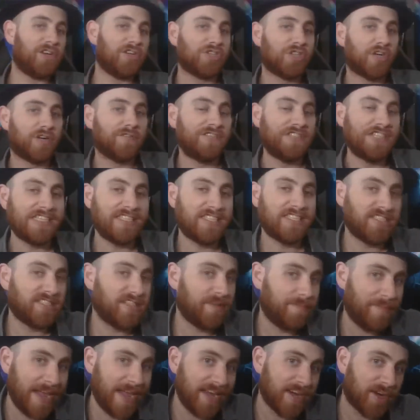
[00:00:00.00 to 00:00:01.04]
your services as
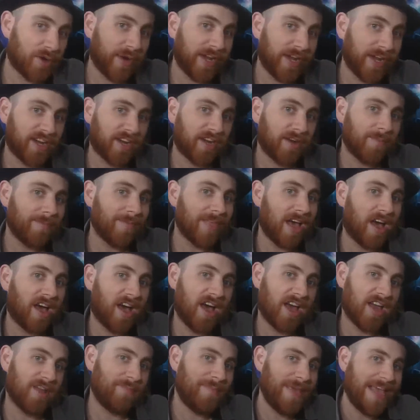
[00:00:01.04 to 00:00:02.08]
a beta reader
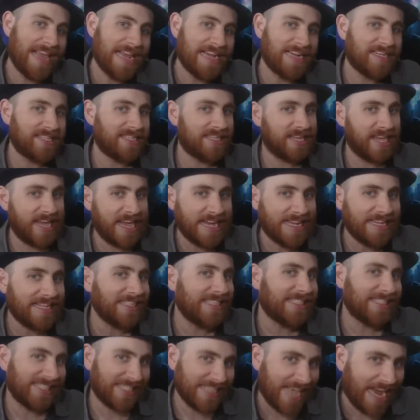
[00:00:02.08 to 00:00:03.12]
on paid gig
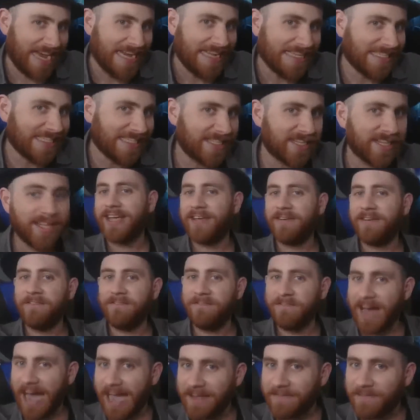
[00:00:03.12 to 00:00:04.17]
sites like
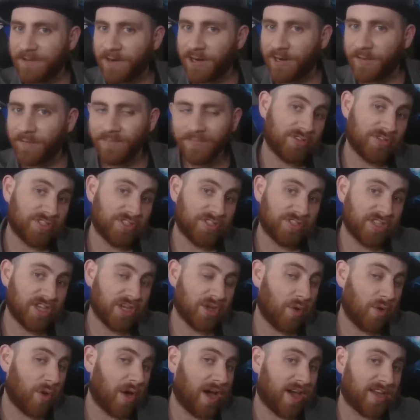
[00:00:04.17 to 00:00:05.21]
Fiverr.
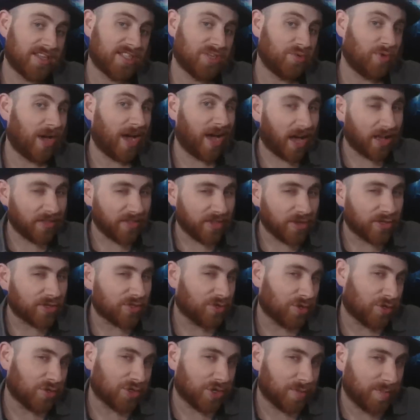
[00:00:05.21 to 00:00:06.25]
Also go on to other
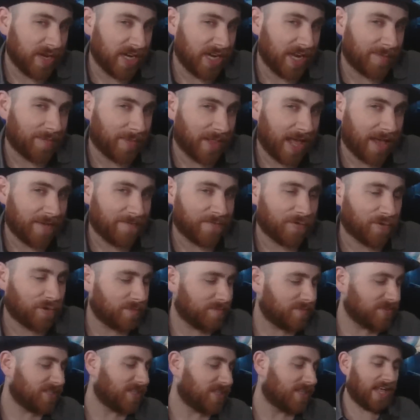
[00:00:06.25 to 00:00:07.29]
social media platforms,